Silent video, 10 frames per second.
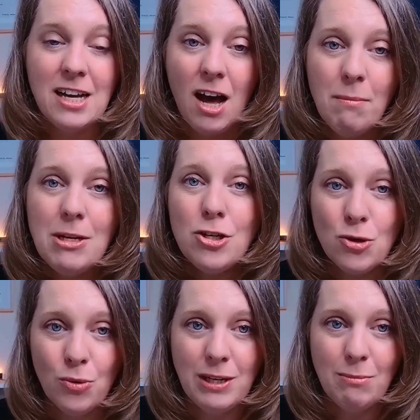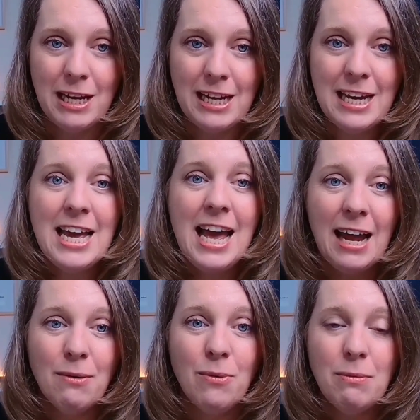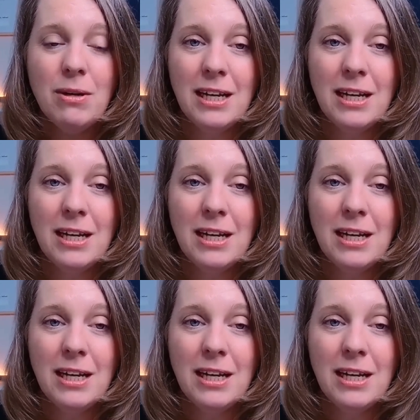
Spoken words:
Come and join me, and we will